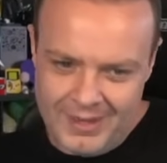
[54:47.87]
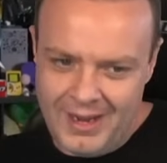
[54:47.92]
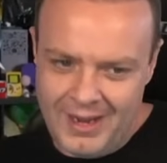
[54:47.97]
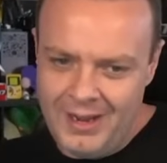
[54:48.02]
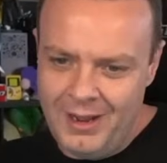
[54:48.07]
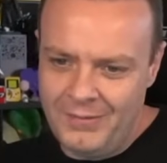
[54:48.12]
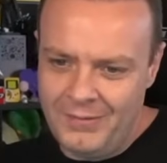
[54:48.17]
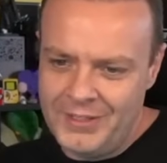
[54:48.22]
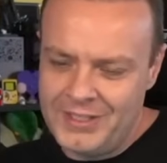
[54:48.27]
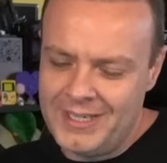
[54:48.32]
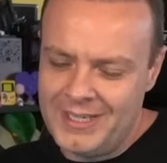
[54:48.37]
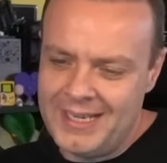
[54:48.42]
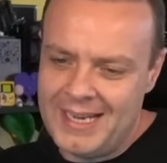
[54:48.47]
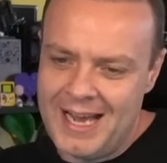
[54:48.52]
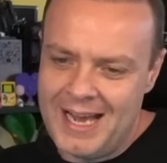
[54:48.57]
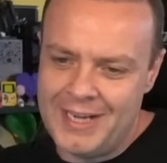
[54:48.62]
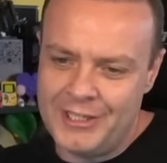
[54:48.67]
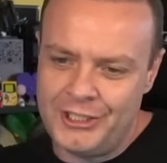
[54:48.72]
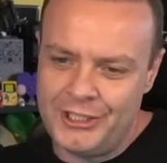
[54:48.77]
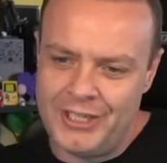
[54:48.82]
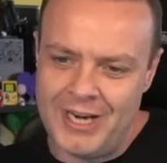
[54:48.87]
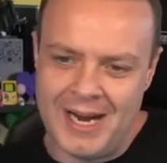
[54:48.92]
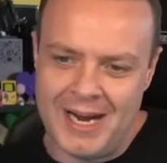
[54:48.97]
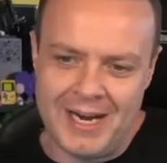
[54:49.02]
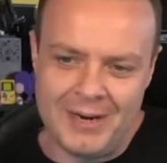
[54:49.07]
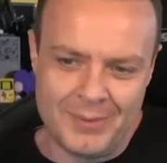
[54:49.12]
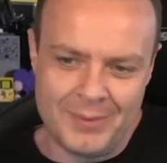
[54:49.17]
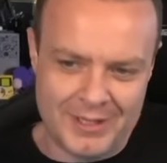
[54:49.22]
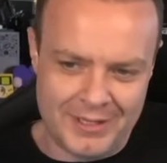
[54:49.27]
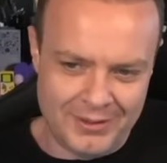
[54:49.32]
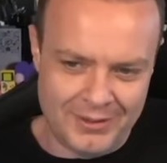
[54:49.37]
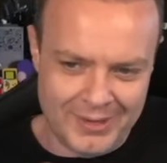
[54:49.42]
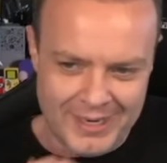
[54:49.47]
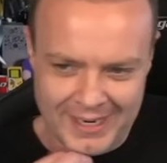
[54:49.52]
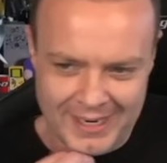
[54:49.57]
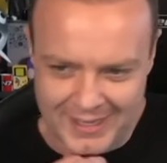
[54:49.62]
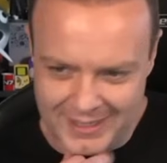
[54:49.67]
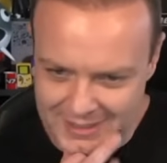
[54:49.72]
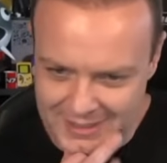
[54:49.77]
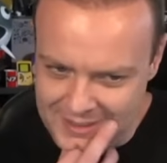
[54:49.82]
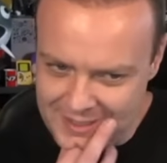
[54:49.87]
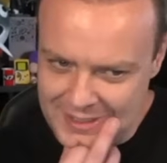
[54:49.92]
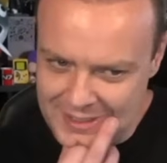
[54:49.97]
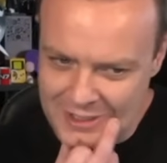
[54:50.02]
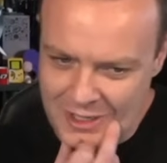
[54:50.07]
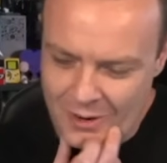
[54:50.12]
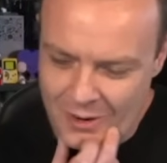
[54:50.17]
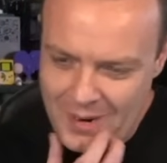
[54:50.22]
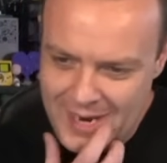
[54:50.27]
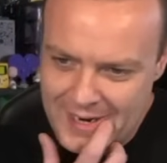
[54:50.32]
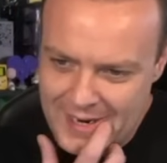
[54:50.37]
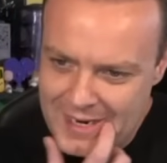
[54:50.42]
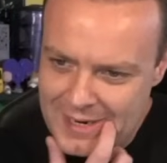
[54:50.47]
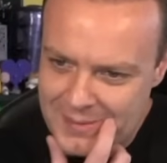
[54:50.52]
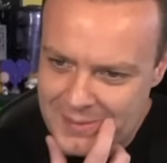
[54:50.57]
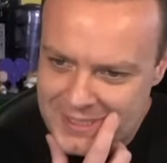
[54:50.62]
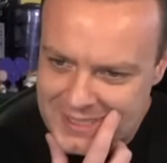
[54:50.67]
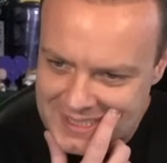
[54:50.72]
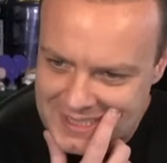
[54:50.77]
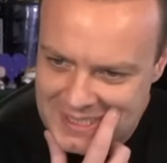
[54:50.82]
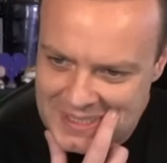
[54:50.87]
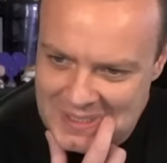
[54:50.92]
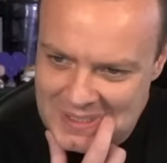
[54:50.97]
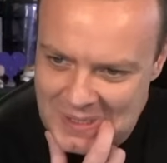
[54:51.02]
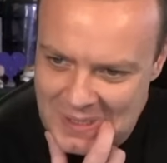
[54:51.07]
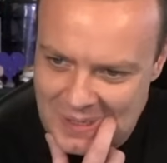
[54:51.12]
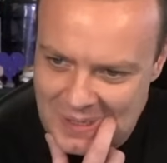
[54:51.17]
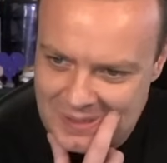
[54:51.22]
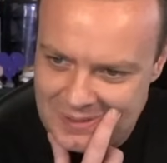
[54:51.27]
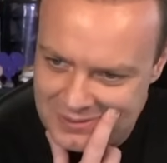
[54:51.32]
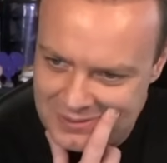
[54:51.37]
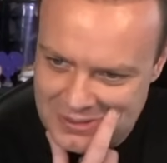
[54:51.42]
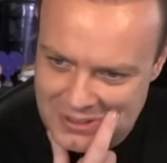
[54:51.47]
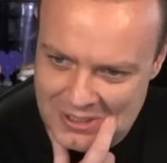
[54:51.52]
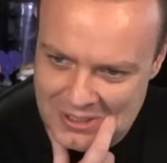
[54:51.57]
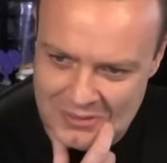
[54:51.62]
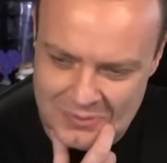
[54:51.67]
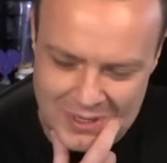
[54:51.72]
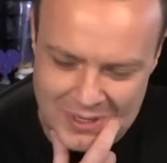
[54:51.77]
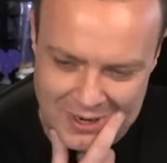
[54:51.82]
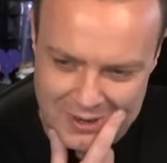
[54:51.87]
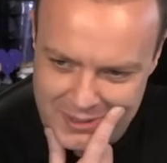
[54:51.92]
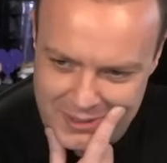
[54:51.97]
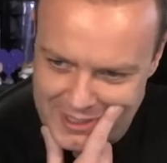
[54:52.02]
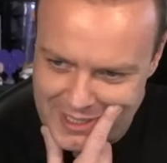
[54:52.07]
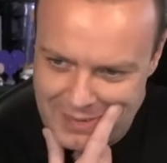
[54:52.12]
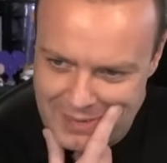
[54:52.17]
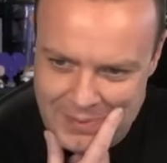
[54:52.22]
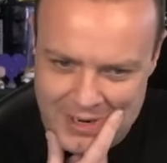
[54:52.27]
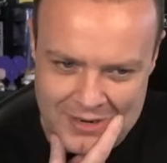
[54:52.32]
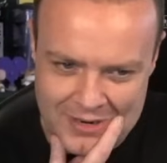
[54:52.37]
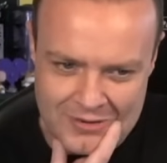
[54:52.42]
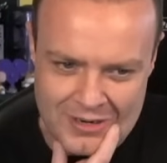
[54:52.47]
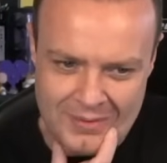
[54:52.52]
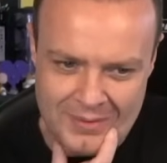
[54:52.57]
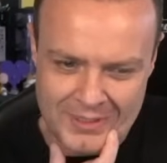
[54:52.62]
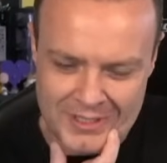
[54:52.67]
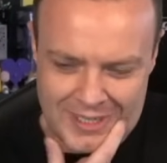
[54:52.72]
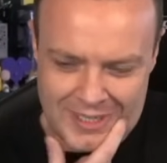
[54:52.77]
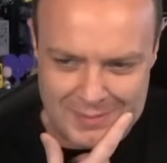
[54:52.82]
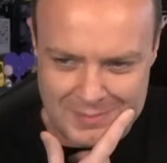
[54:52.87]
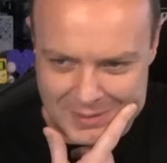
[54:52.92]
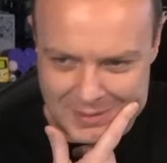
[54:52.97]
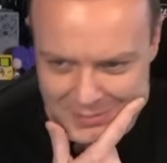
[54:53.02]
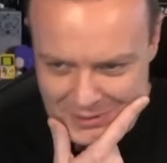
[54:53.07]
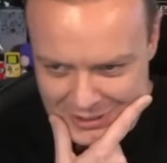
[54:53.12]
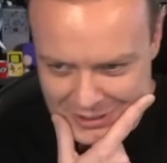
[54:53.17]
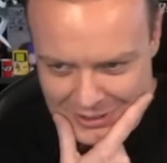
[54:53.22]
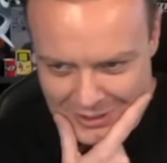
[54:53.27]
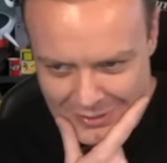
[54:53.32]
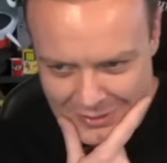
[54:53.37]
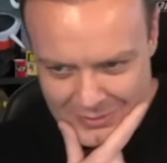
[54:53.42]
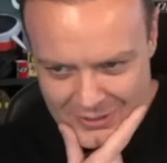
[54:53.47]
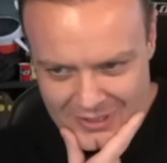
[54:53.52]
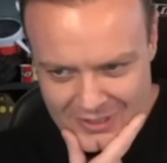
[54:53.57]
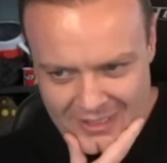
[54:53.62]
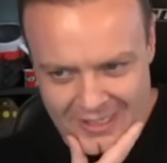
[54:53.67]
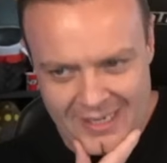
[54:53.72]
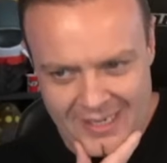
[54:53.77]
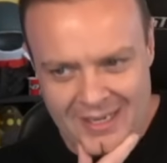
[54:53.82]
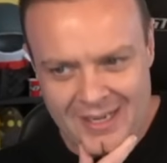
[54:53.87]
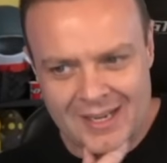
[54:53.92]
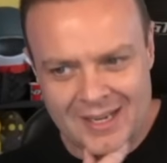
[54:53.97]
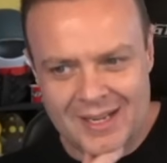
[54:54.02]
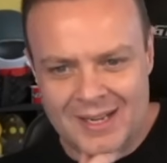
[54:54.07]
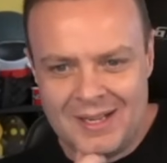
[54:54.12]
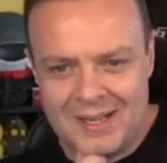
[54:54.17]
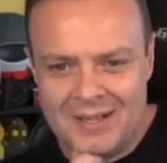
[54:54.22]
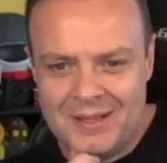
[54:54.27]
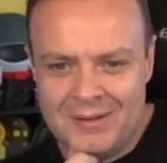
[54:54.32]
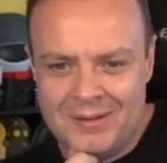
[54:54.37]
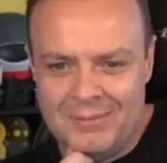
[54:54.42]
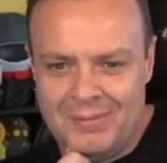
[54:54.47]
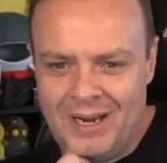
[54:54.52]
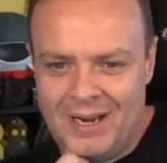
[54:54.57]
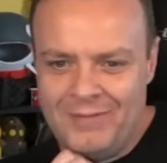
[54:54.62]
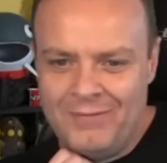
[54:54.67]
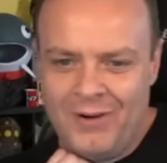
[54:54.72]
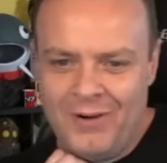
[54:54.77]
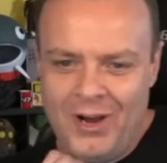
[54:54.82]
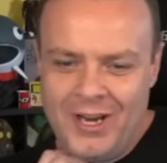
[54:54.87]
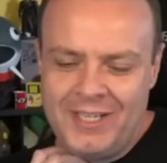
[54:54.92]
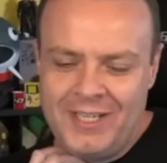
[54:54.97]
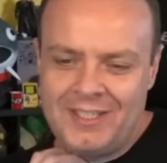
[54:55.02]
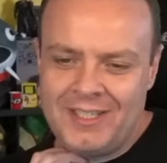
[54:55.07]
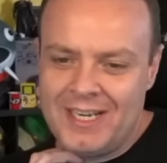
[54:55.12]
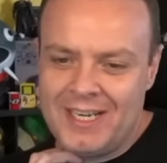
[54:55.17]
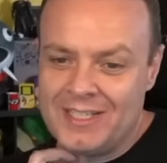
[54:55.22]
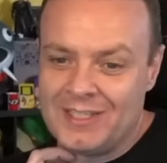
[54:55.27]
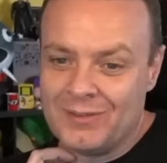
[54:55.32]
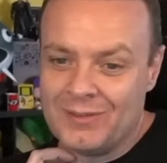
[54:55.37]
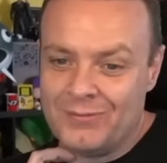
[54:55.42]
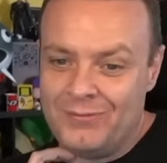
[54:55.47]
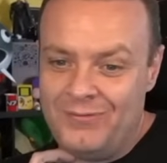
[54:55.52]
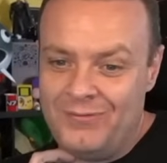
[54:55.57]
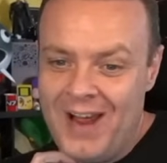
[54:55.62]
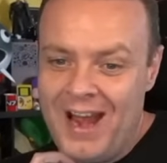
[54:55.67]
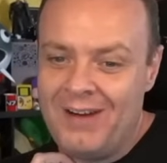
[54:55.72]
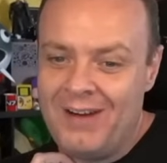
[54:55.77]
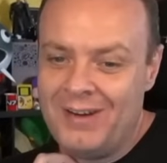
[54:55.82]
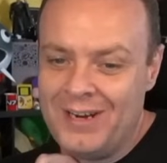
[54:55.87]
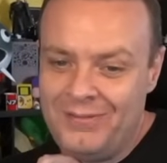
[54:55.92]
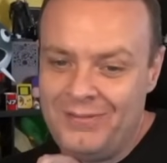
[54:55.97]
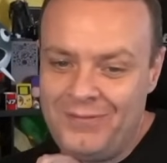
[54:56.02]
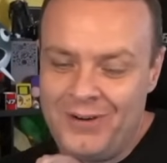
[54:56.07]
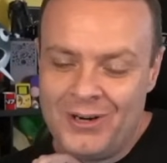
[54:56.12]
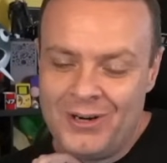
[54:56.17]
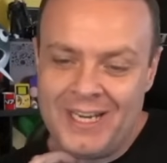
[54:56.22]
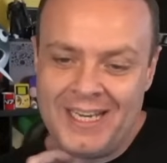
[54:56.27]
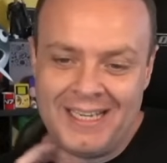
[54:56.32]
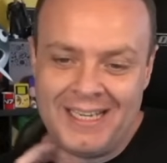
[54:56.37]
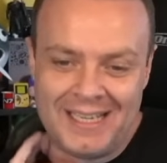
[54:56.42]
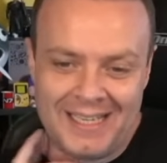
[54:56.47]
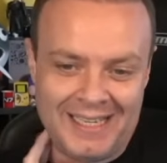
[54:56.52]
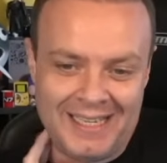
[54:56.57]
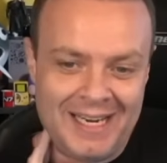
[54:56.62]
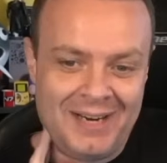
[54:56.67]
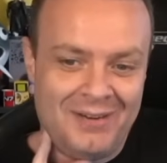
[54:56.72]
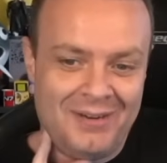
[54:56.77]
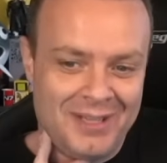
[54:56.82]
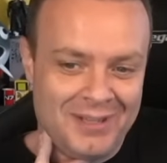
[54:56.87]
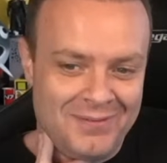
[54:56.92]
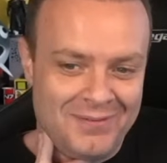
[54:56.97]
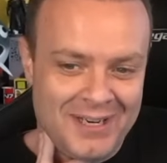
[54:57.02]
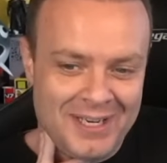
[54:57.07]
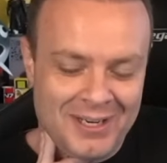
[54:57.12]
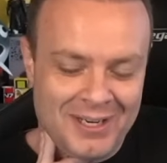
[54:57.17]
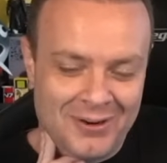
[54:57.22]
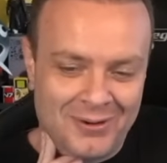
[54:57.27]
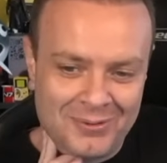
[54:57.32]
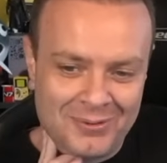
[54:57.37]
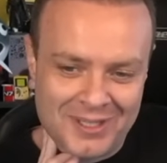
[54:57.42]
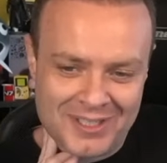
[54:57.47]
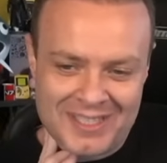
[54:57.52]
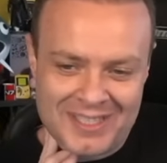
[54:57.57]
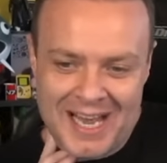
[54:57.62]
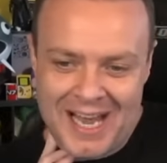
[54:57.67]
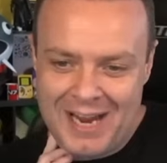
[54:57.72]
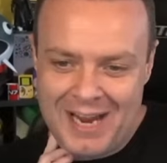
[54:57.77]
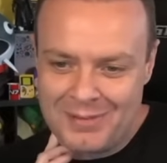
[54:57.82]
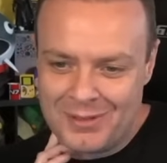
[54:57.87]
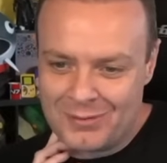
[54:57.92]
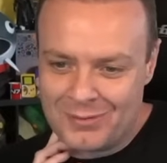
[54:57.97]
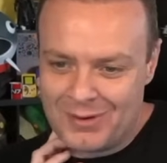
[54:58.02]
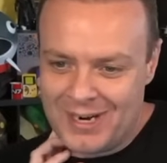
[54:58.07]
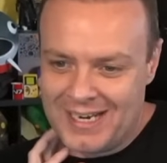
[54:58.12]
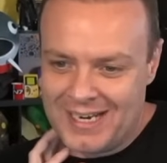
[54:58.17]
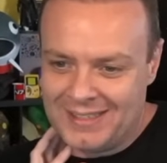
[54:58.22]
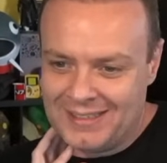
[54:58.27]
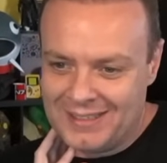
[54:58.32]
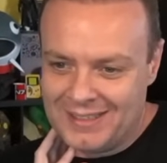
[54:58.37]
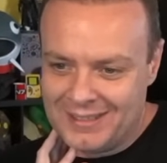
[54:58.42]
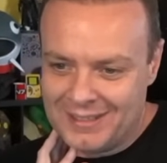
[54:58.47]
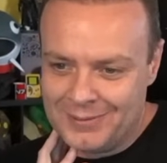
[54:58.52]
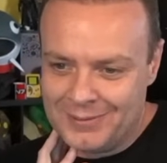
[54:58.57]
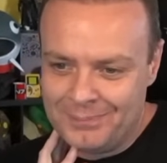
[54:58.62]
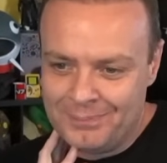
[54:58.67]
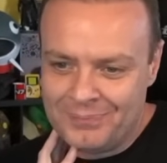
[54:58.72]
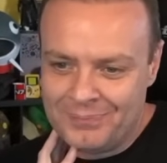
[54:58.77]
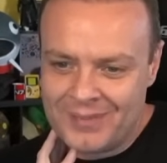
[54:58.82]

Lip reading: I obviously can't share it with you here because there's no anonymity at all. Of course, we always keep our Drama Time members anonymous. My voice is very fucking clear in the video because I'm the raid leader.